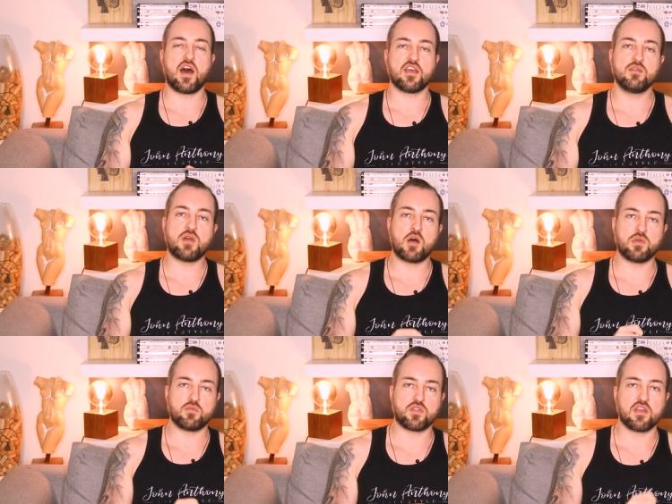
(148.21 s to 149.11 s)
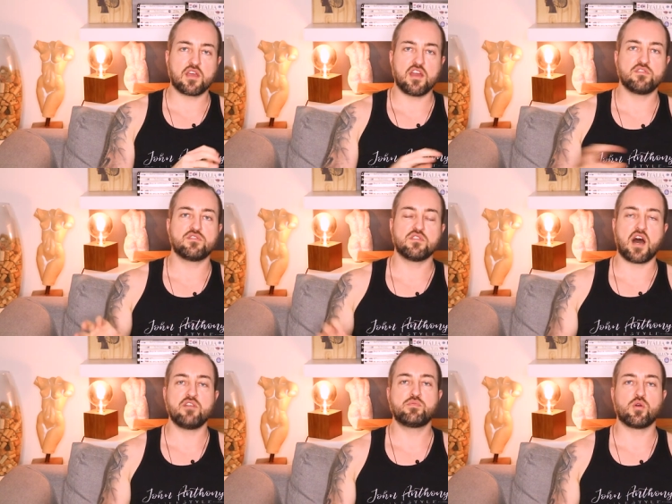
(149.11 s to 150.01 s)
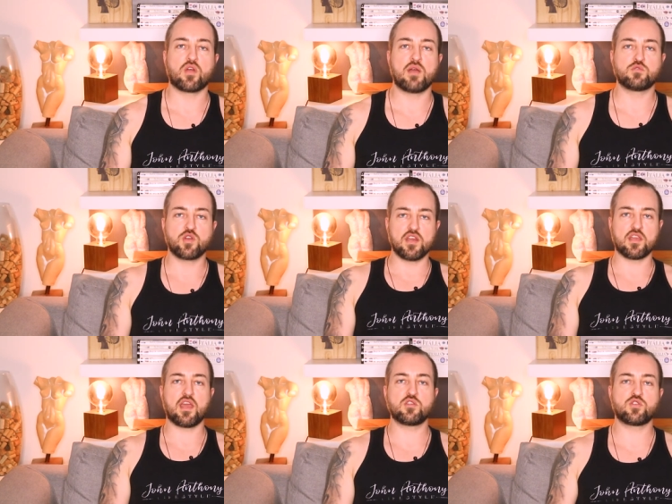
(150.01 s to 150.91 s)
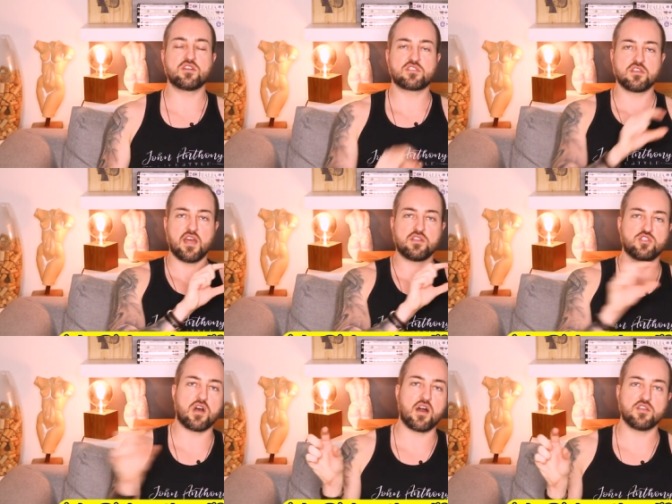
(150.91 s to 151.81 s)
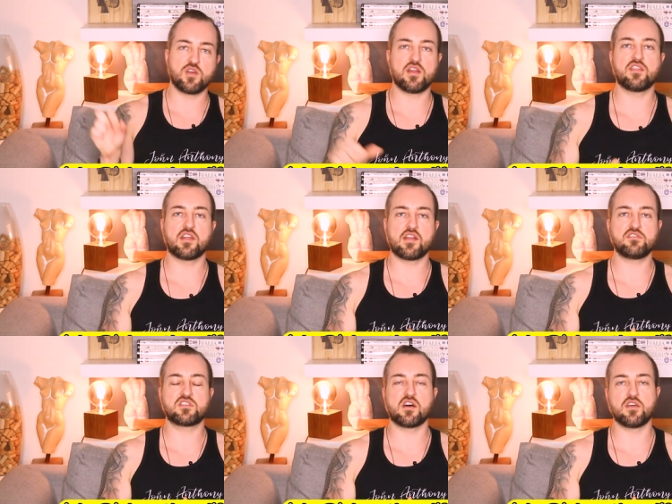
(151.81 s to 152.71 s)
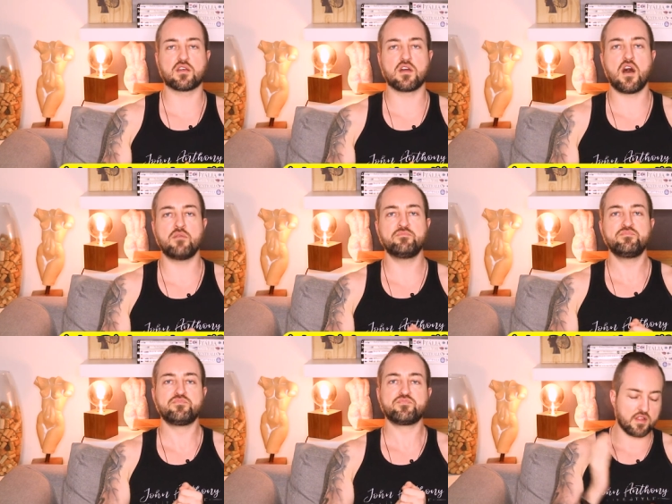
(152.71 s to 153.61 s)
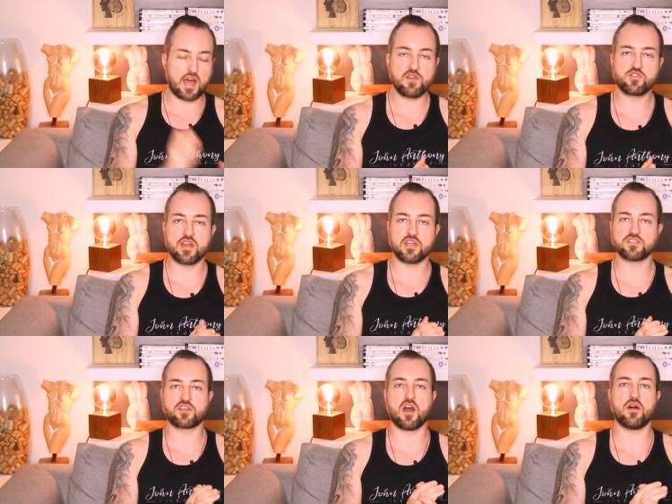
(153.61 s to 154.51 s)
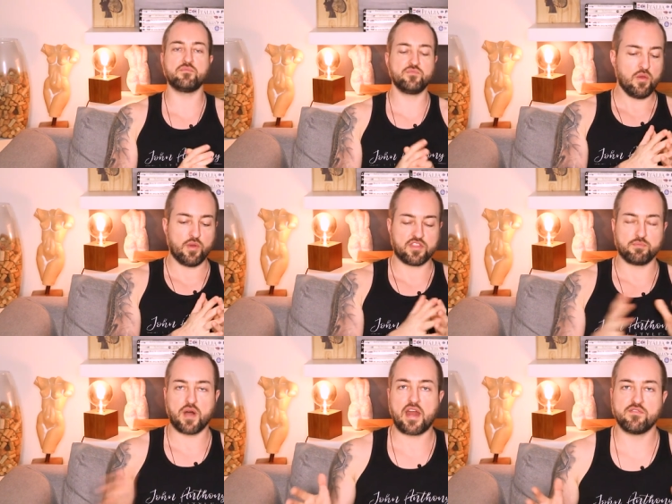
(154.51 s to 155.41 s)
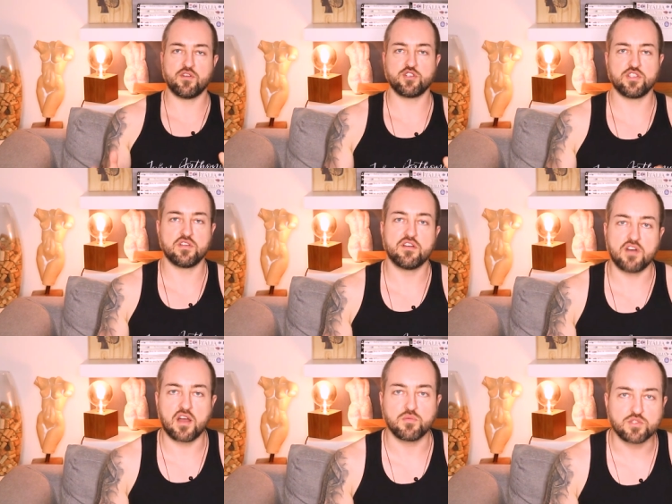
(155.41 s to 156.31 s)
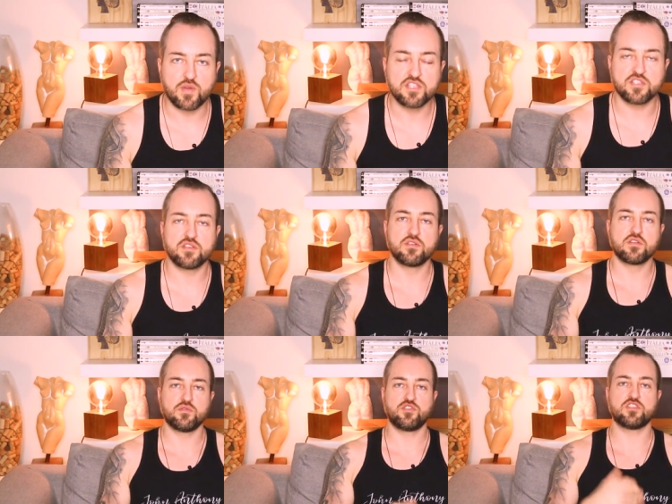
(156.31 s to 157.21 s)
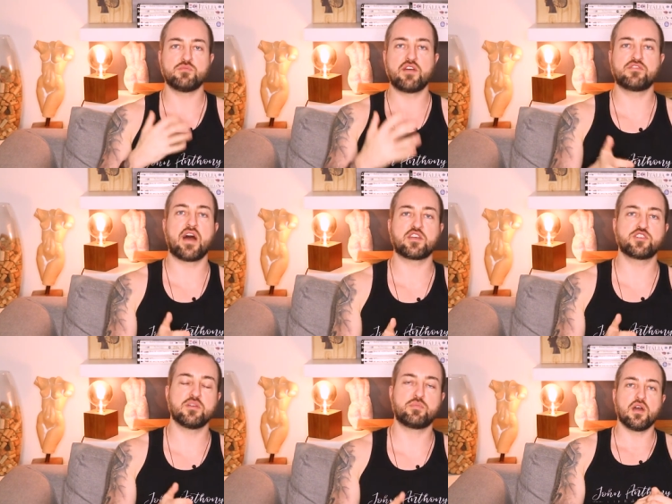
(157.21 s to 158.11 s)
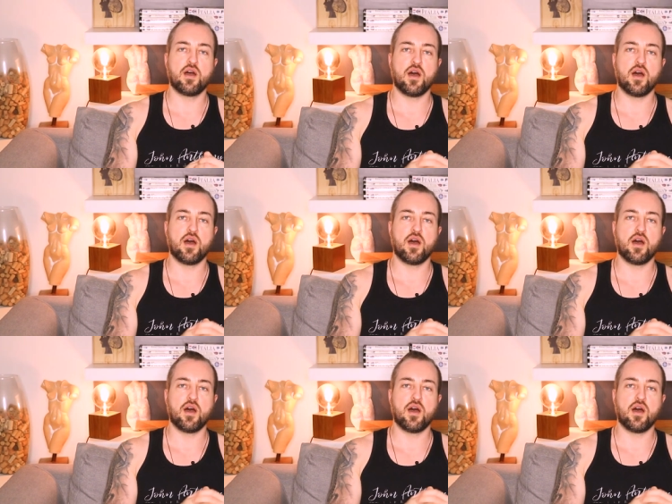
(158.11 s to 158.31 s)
email me with any kind of live program training interest at john@johnanthonylifestyle.com. The live trainings come with the platinum version of Occam's Razor, which is my flagship